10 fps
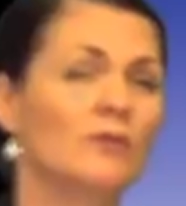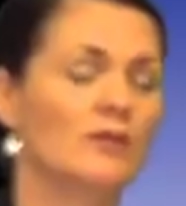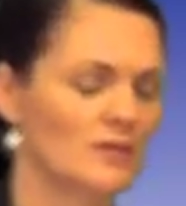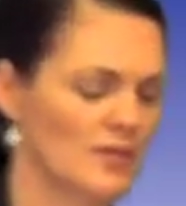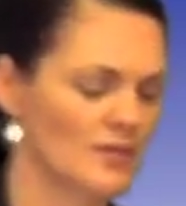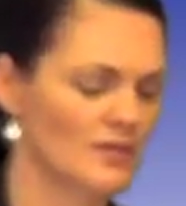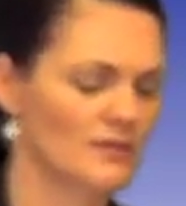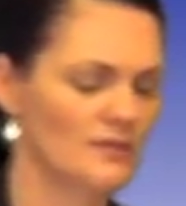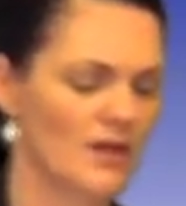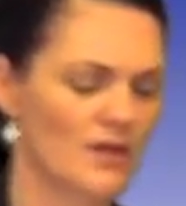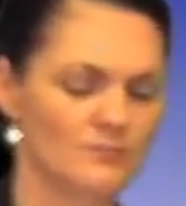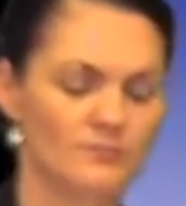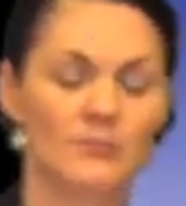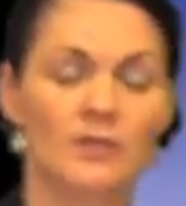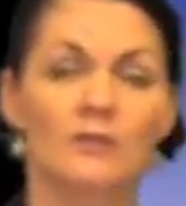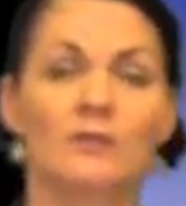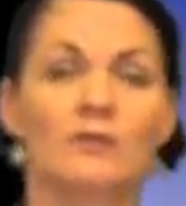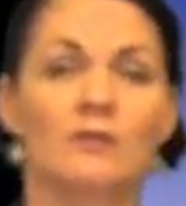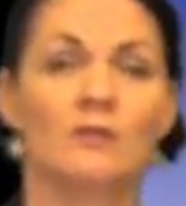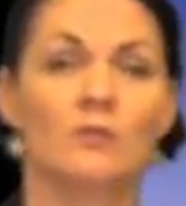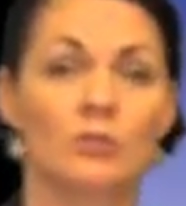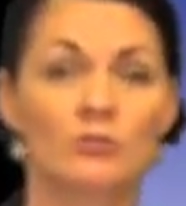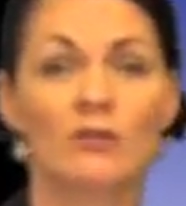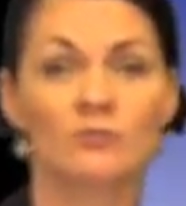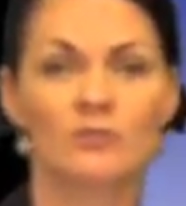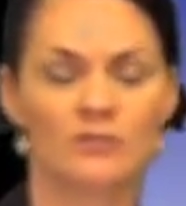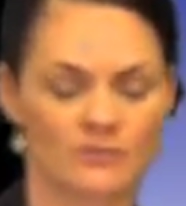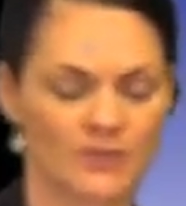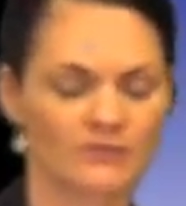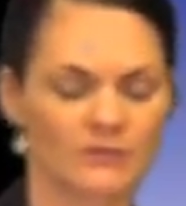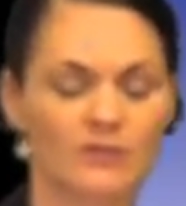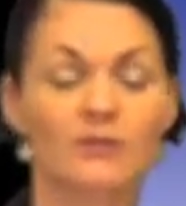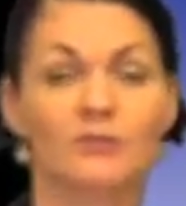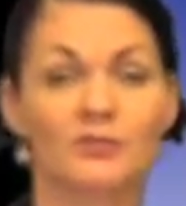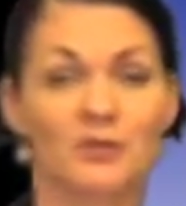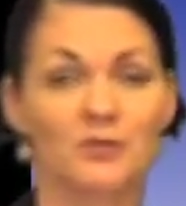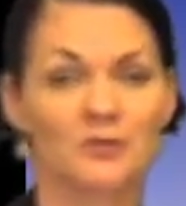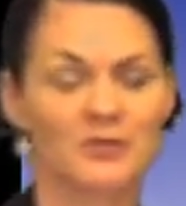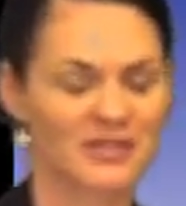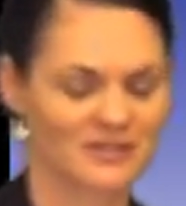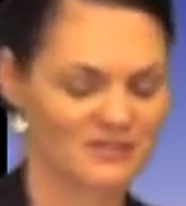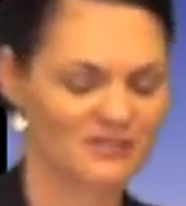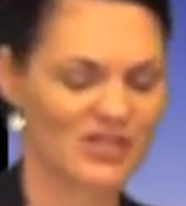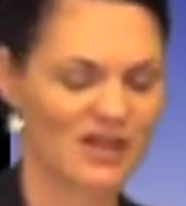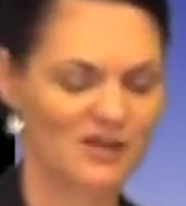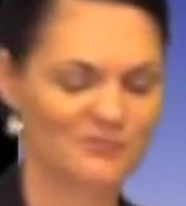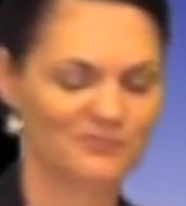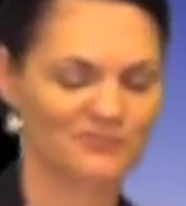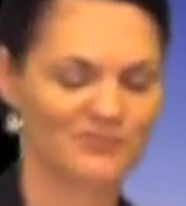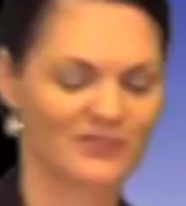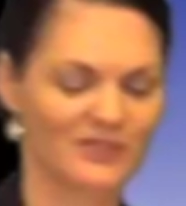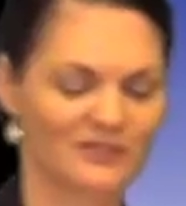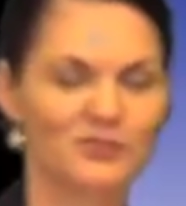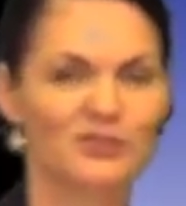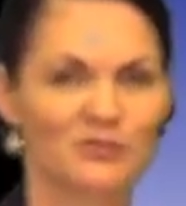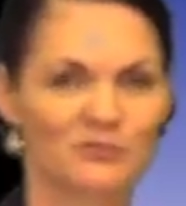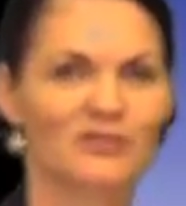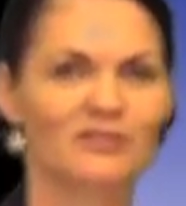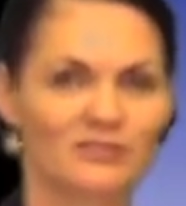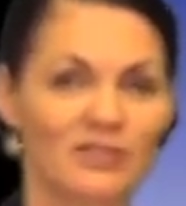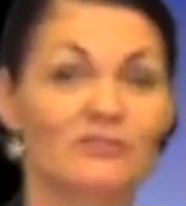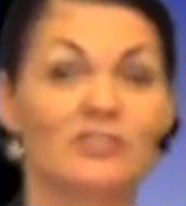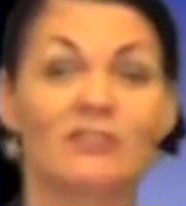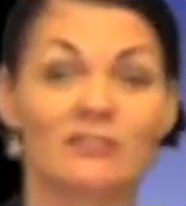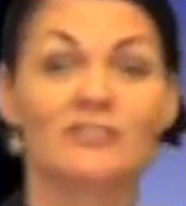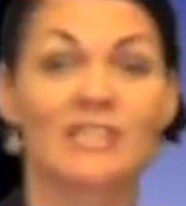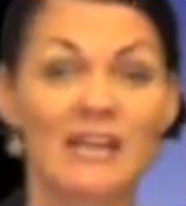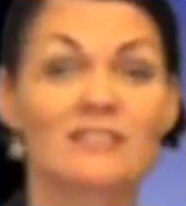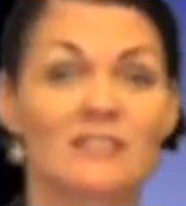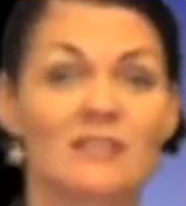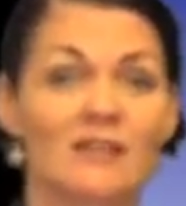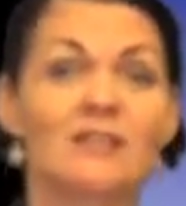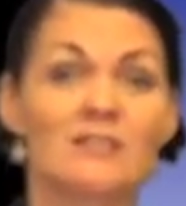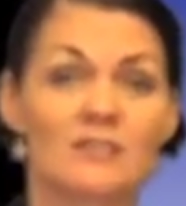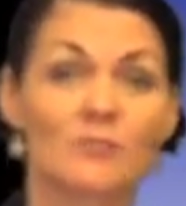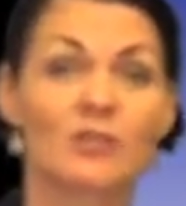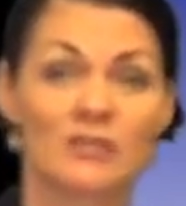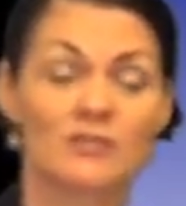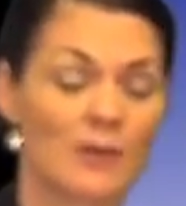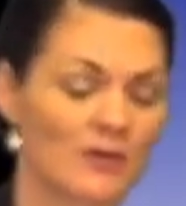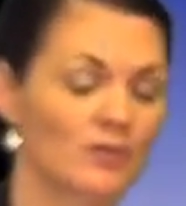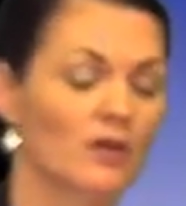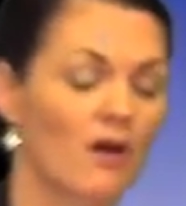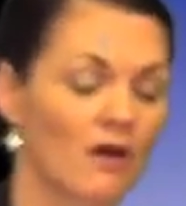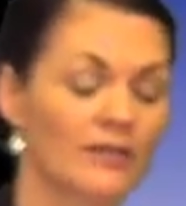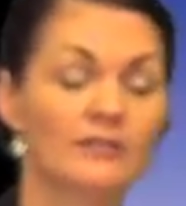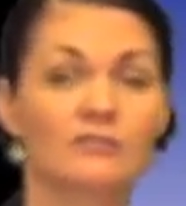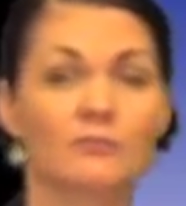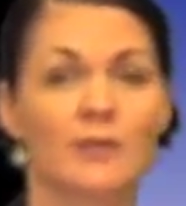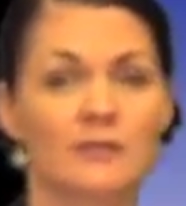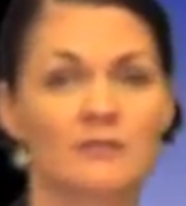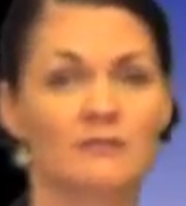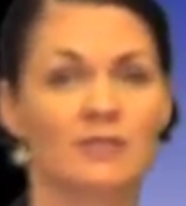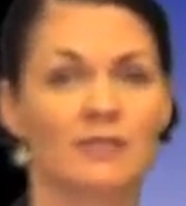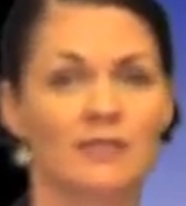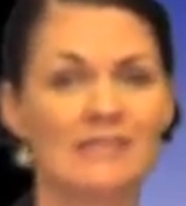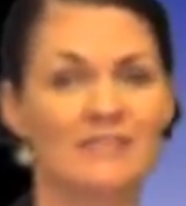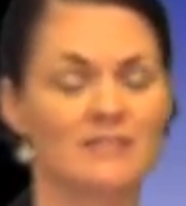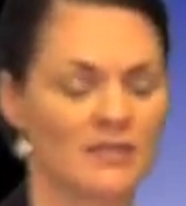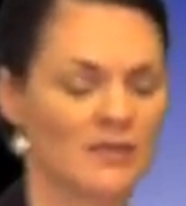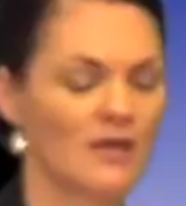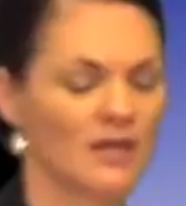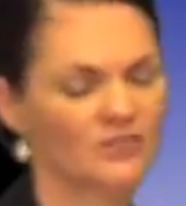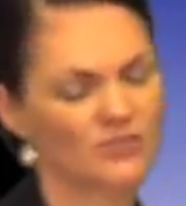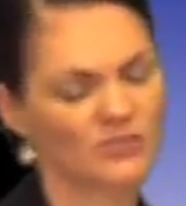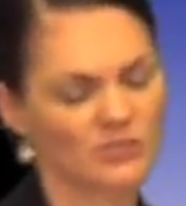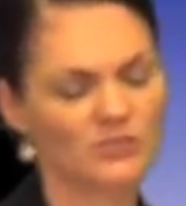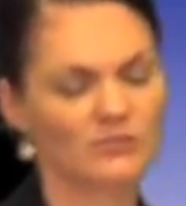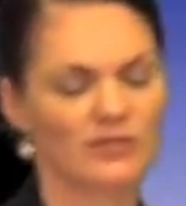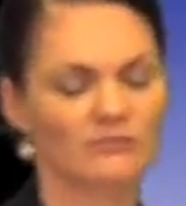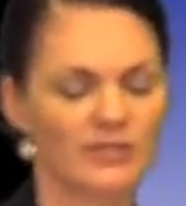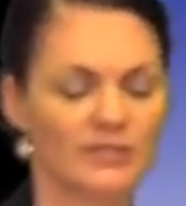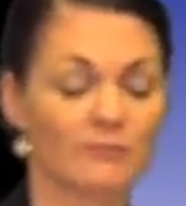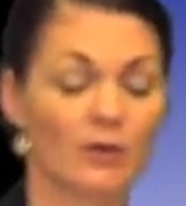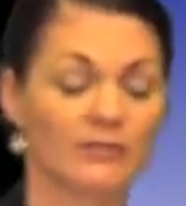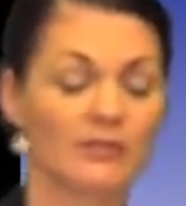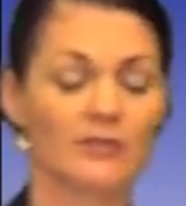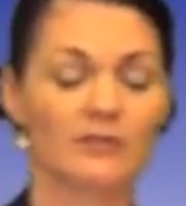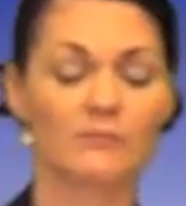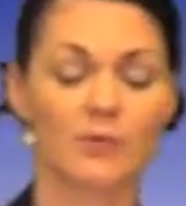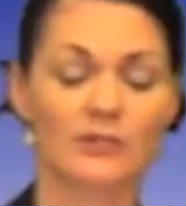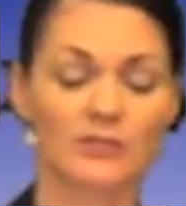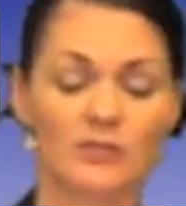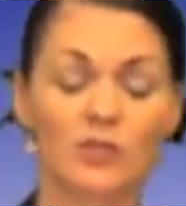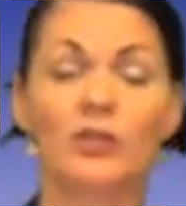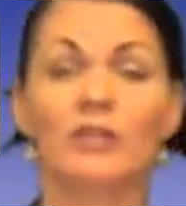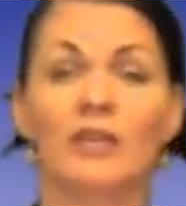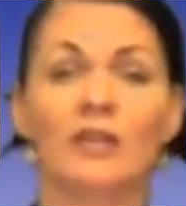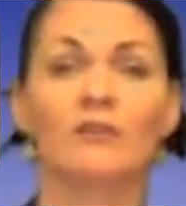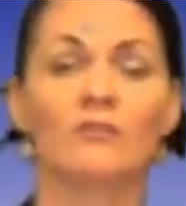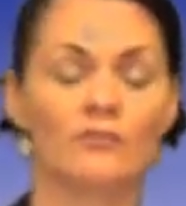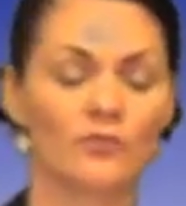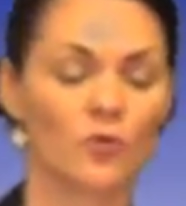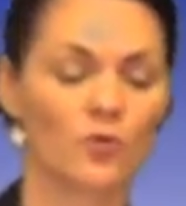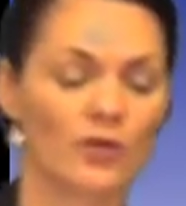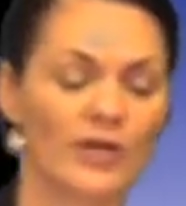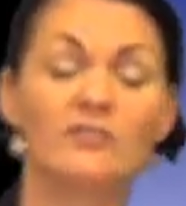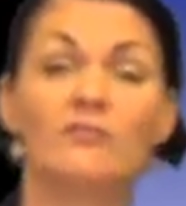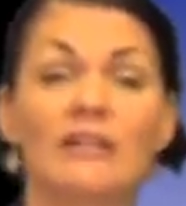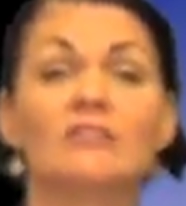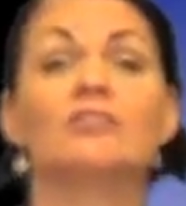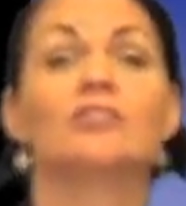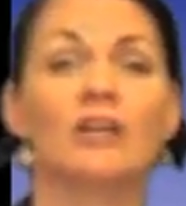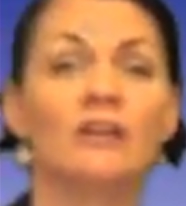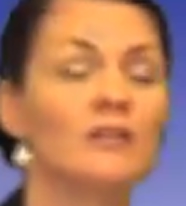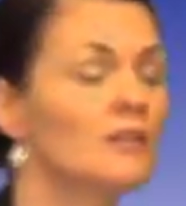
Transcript: that he would travel to, if you know who he is. If you don't, then you'd have to kind of guess some things about the kind of person that he is. And you can do that really by the Looking for Adventure